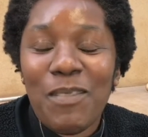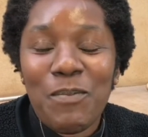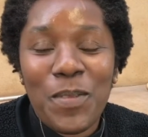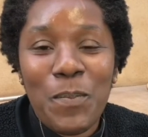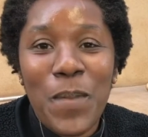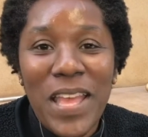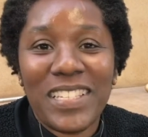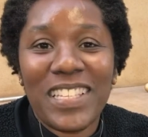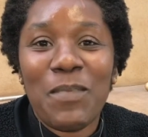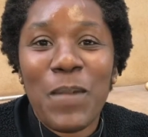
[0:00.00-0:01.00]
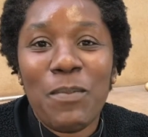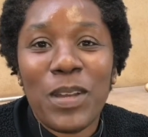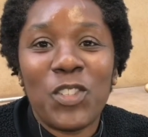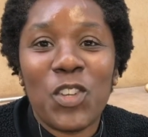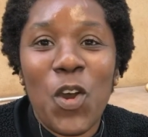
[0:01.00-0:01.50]
The best thing about my
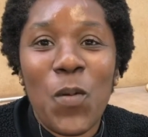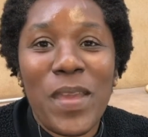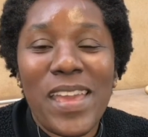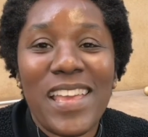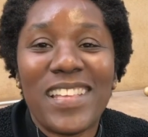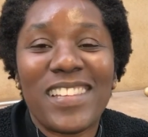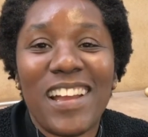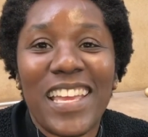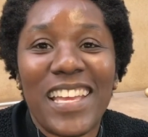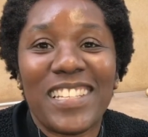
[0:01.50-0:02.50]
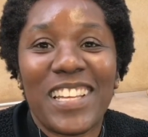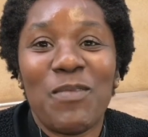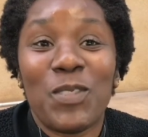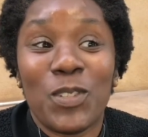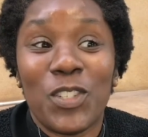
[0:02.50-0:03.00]
job is I get to
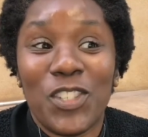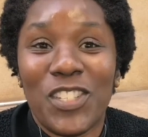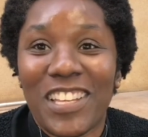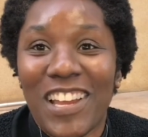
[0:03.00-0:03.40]
come to a studio